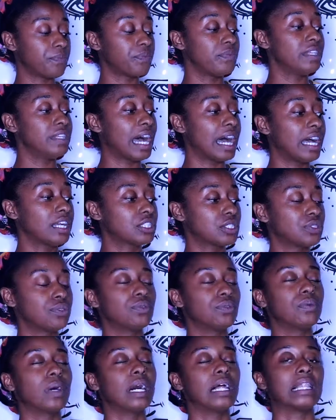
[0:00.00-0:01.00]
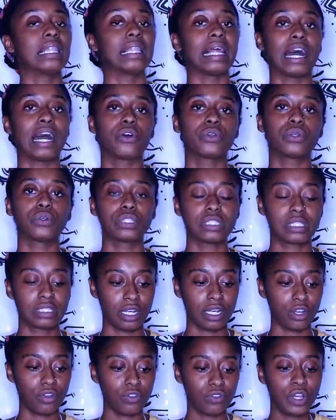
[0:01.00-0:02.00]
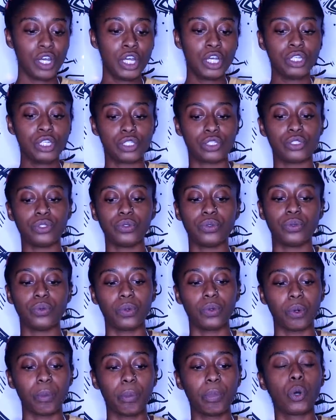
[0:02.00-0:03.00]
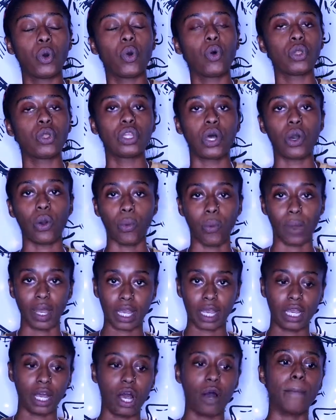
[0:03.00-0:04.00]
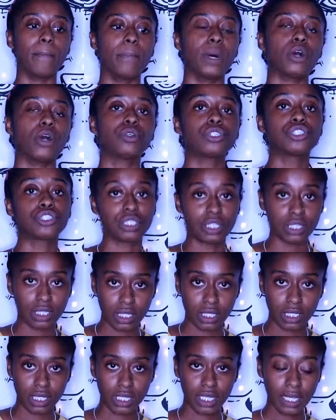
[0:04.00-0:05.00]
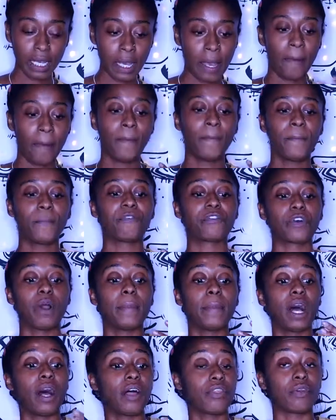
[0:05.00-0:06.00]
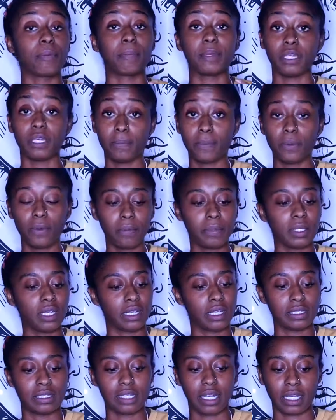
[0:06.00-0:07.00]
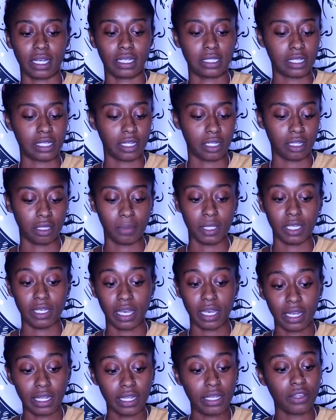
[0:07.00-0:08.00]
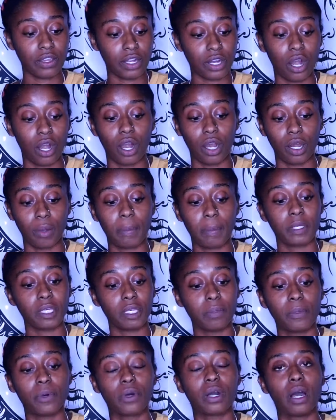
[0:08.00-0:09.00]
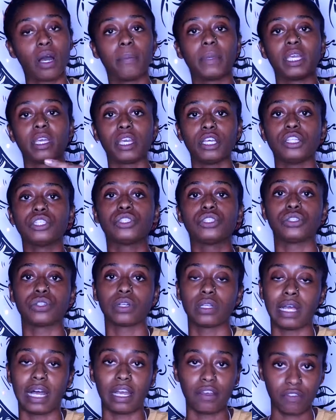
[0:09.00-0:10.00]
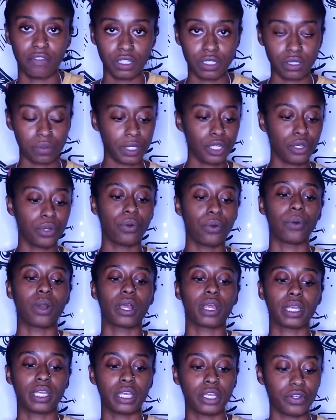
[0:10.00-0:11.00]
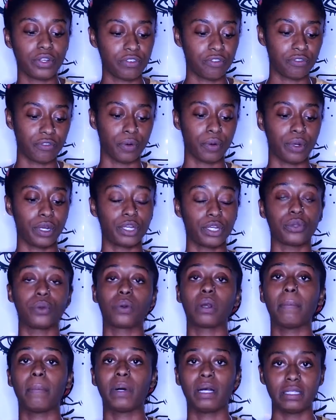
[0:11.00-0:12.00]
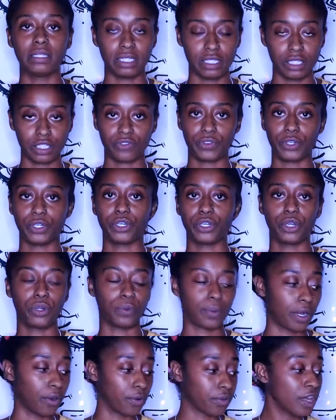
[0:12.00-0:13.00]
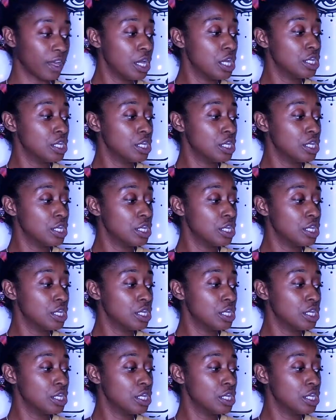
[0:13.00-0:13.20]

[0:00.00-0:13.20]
not to allow yourself to pull away emotionally from other people because like I said in the beginning, there are people coming into your life this week who are here for your abundance, for your growth.